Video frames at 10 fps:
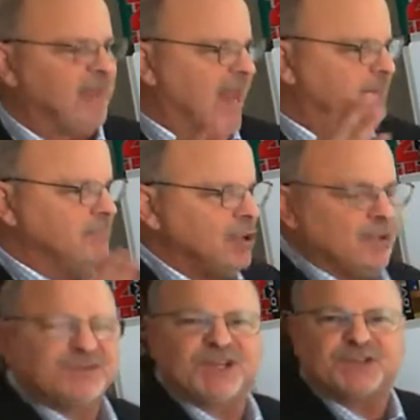and
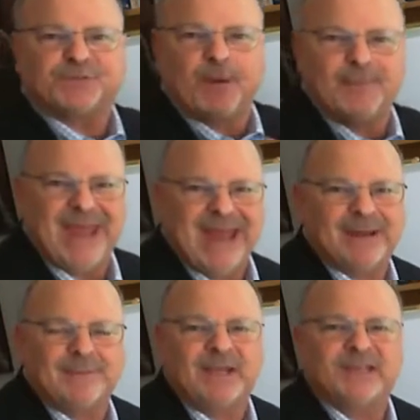moves us from
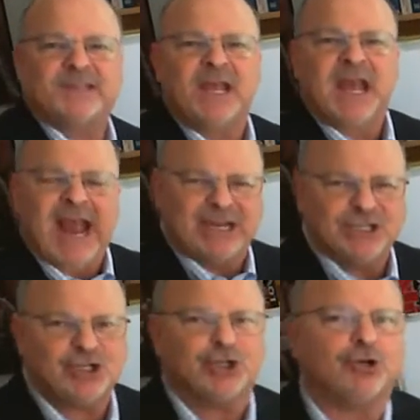enemies and
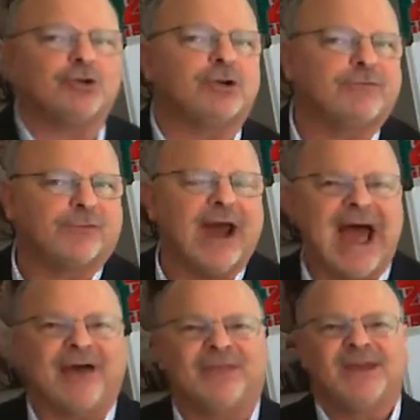children of
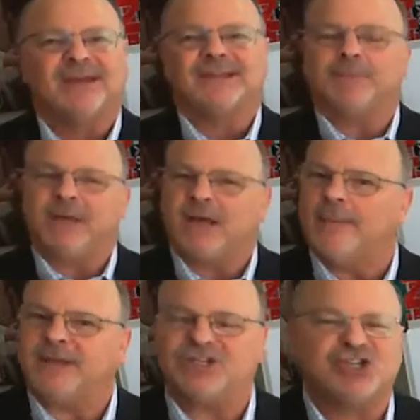wrath to
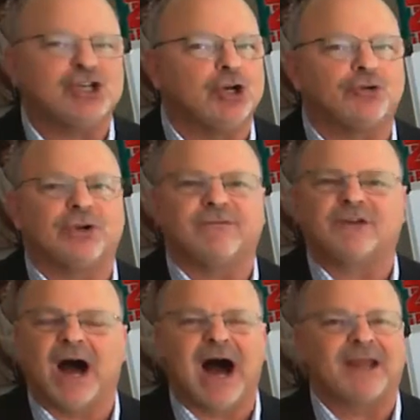becoming children of
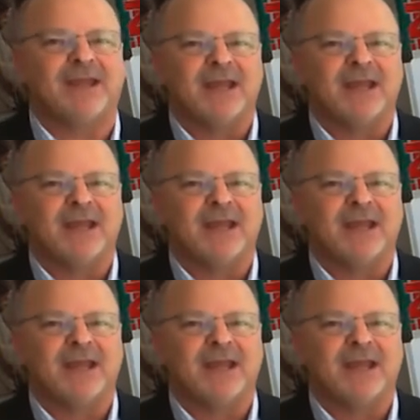God,